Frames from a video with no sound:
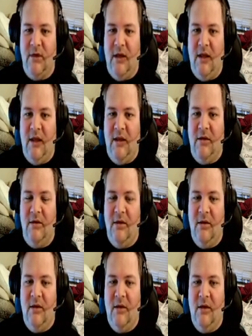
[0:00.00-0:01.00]
day
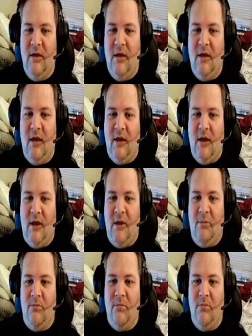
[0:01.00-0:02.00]

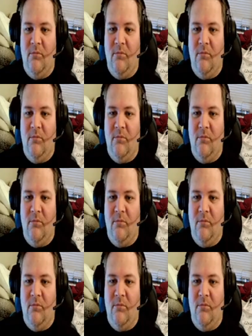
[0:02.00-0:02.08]
um,